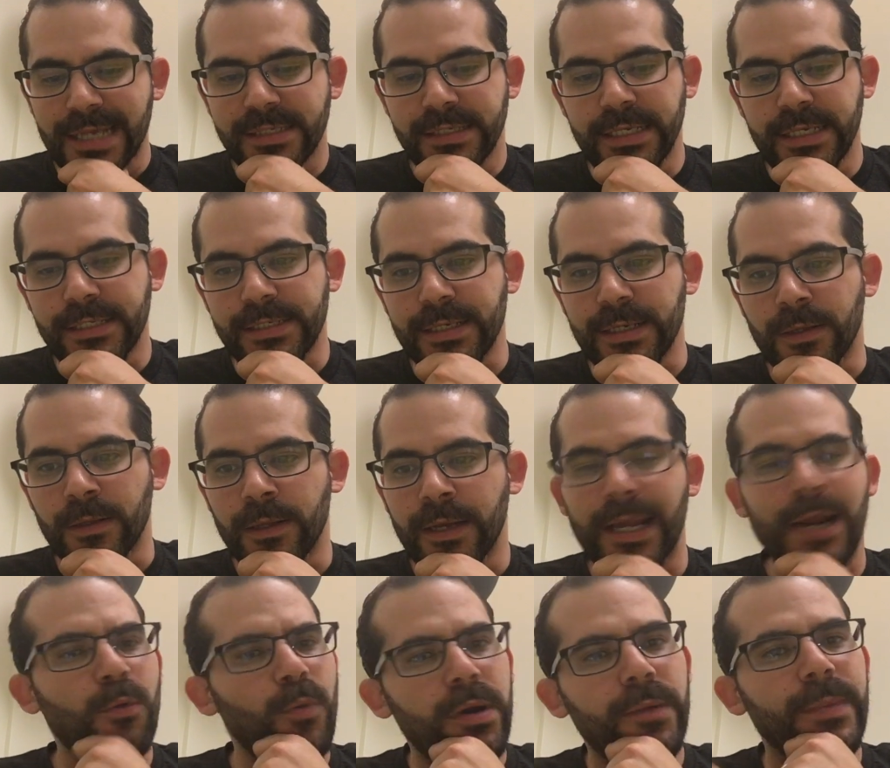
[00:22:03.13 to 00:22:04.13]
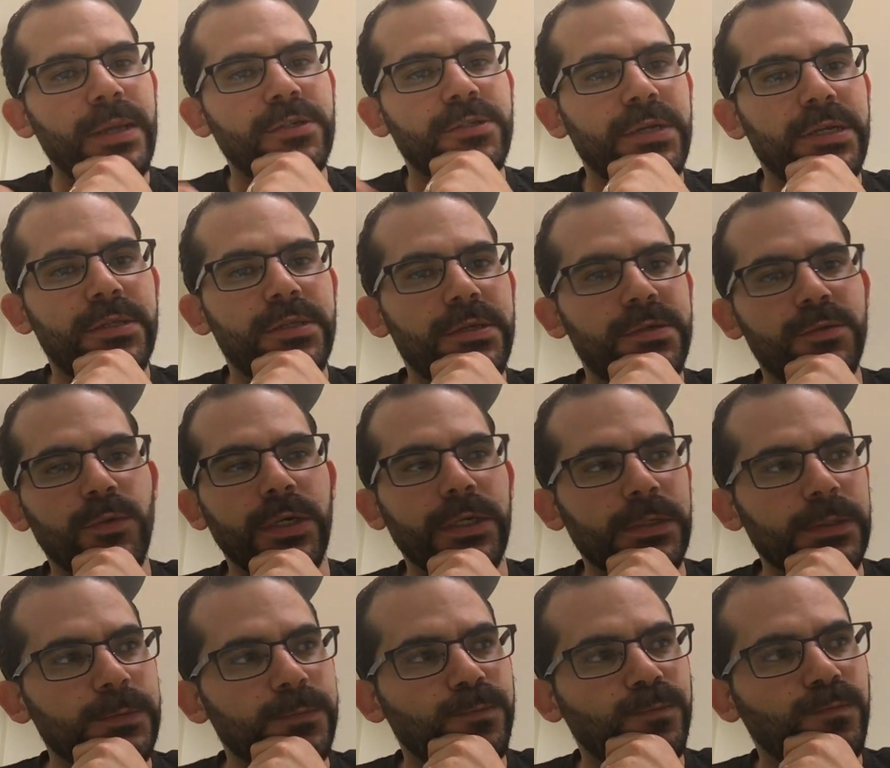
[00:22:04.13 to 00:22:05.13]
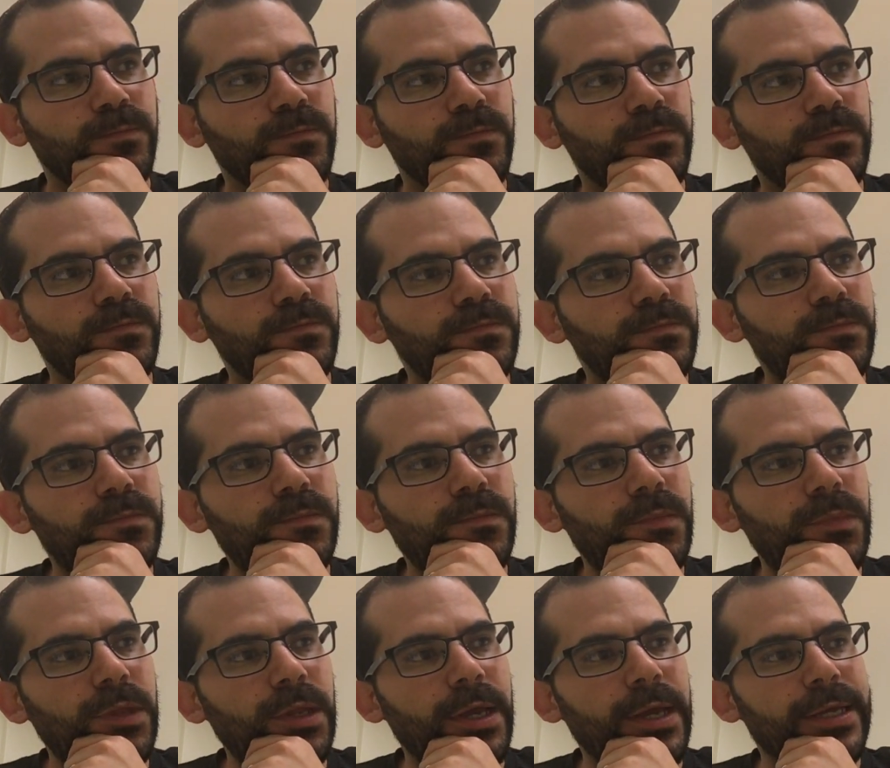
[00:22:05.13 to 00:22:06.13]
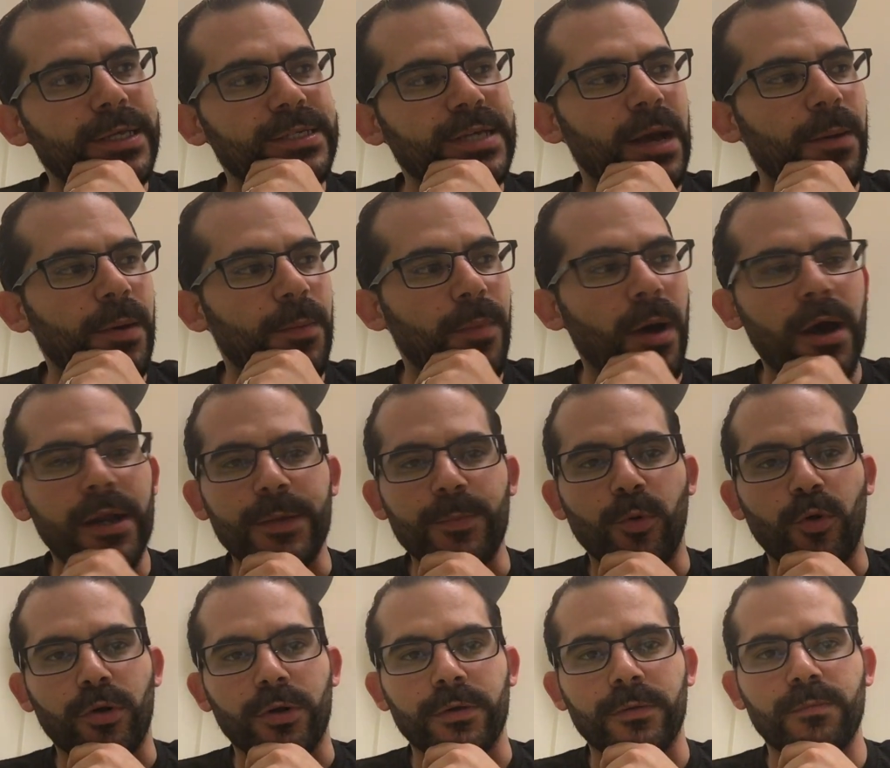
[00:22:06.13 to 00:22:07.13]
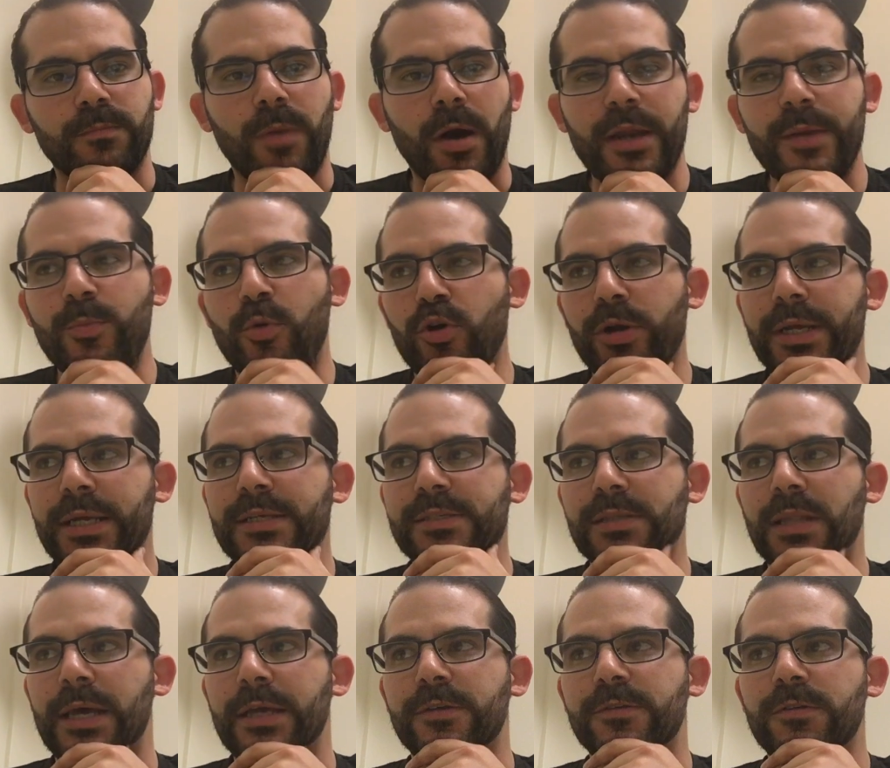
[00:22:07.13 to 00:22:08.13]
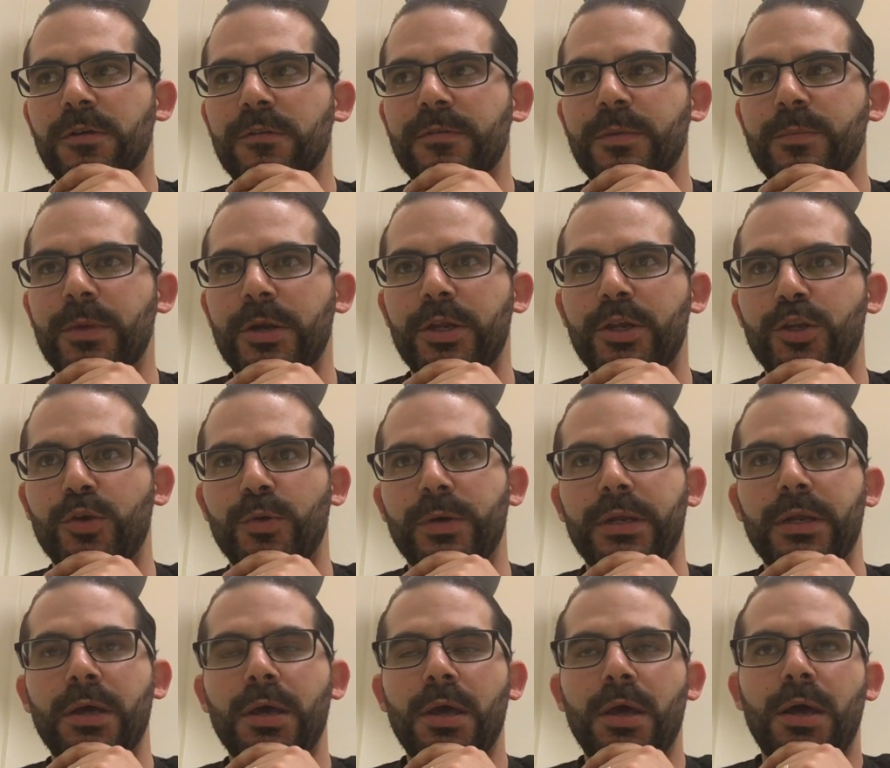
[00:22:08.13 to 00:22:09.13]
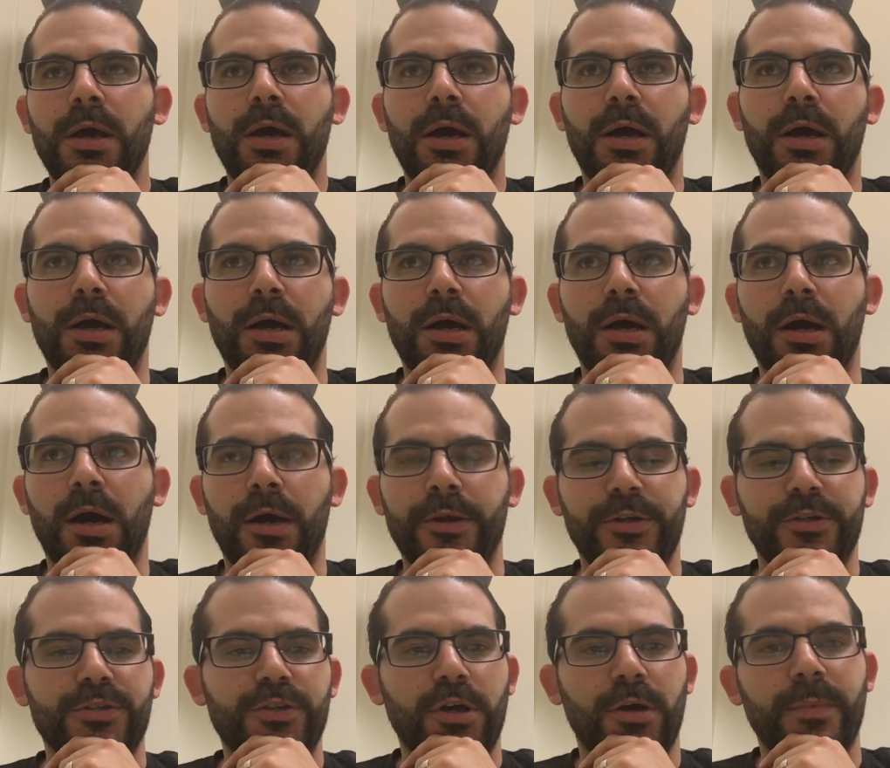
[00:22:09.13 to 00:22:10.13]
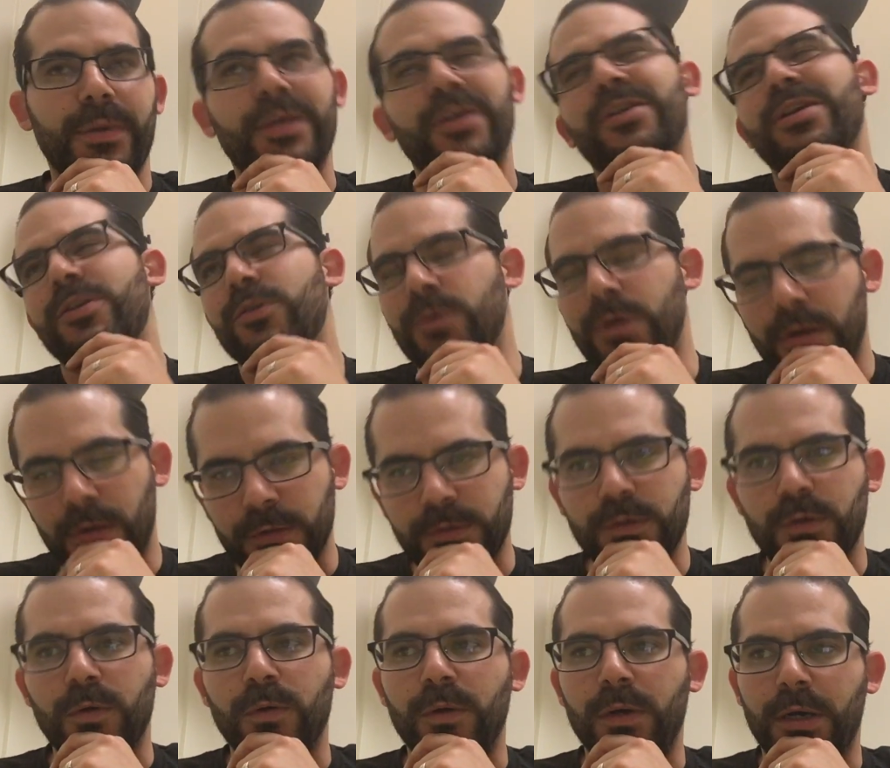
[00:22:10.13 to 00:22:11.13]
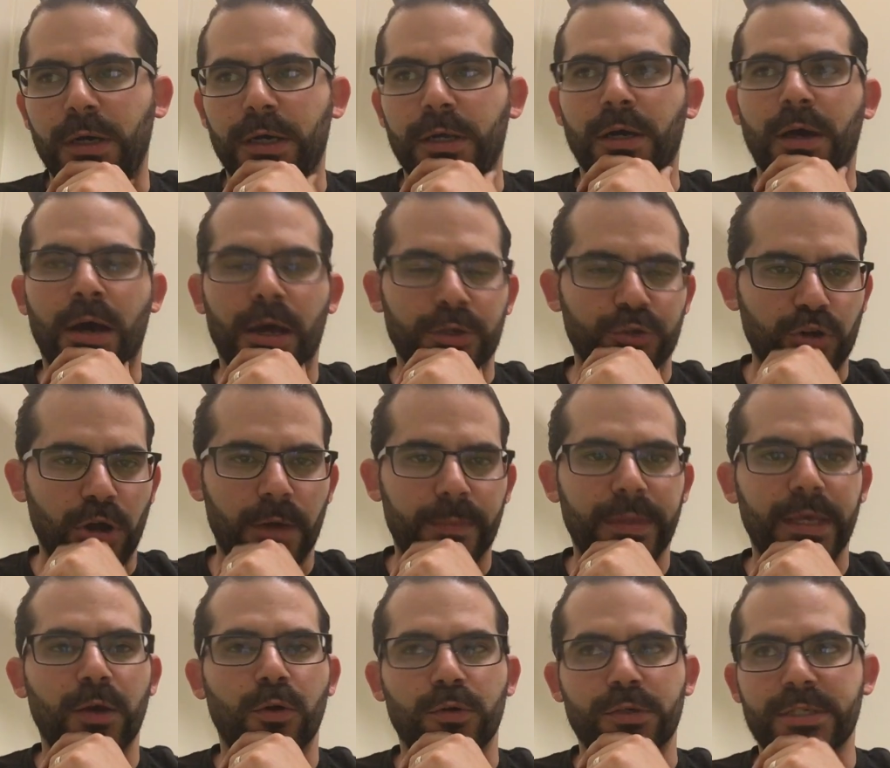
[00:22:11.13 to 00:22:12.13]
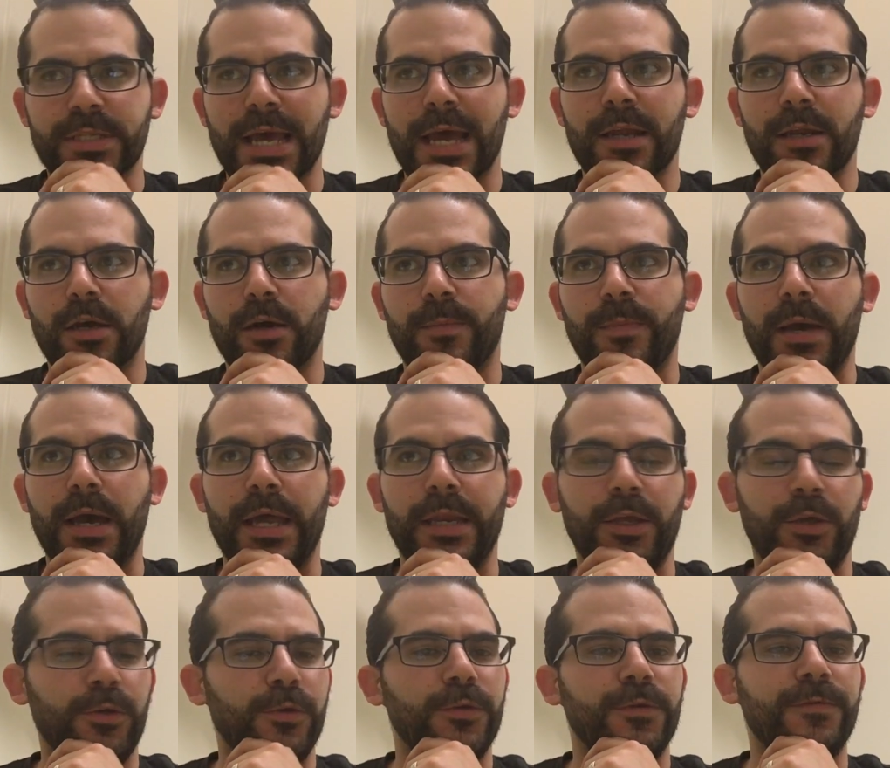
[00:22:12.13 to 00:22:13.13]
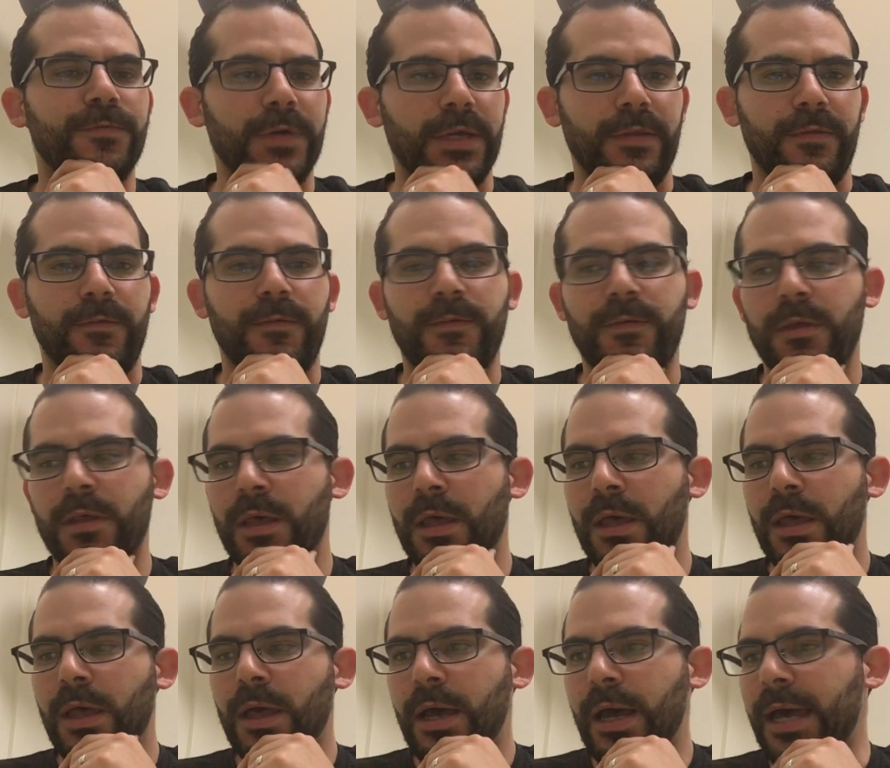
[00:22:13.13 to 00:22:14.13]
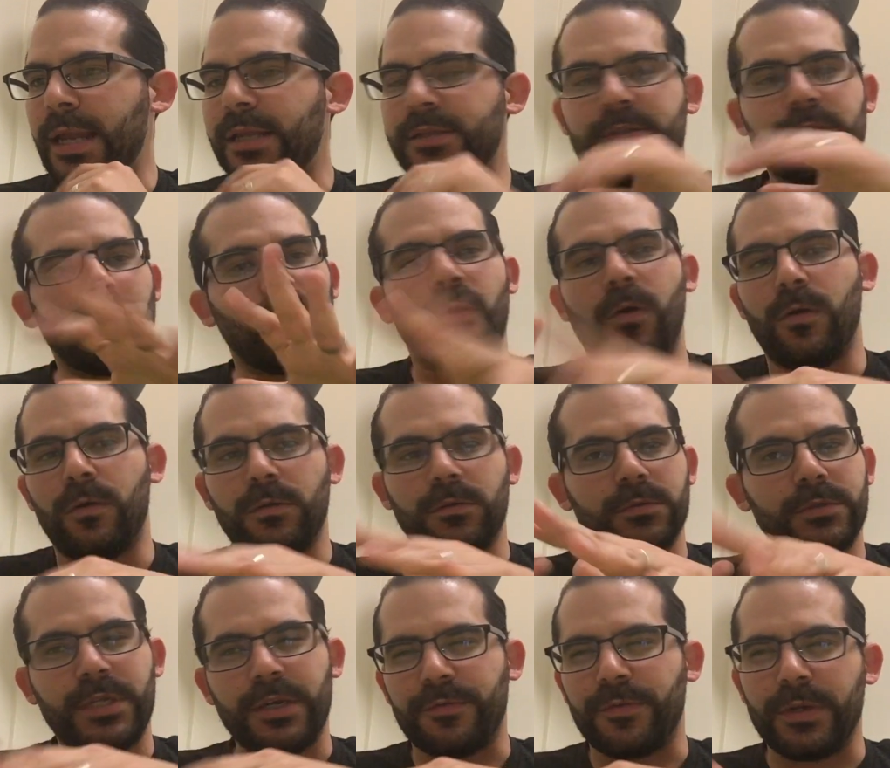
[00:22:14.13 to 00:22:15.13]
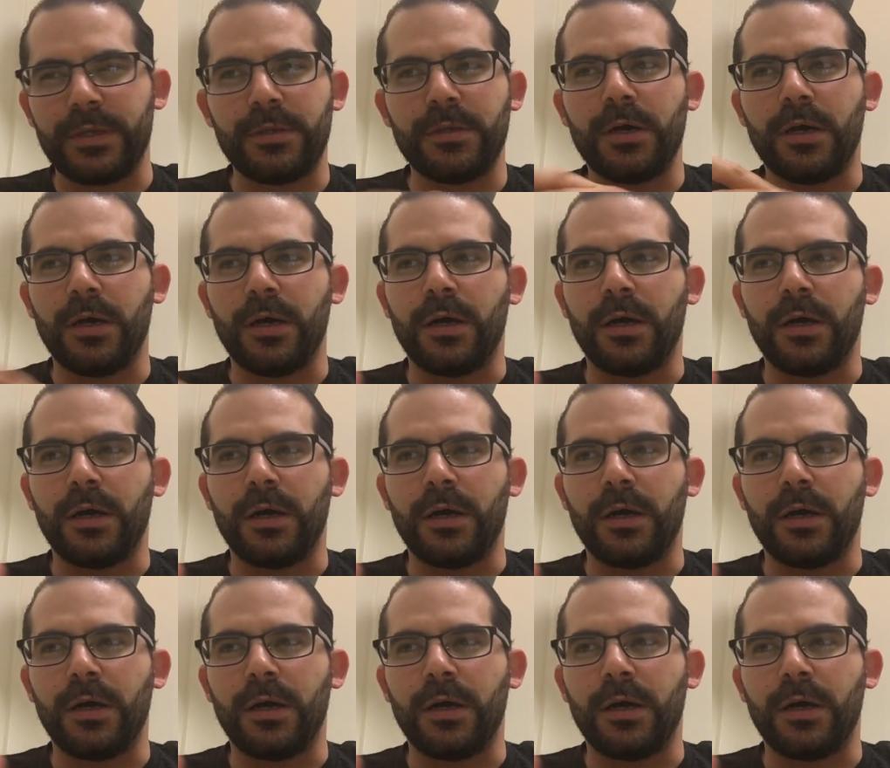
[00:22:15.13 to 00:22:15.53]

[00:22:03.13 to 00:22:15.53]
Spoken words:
detail, and I want to mention it this week, is I'm a bodyboarder. Bodyboarding is like surfing, but you do it on your stomach. You can do it also on drop knee or stand up, and you use fins, and it's a whole different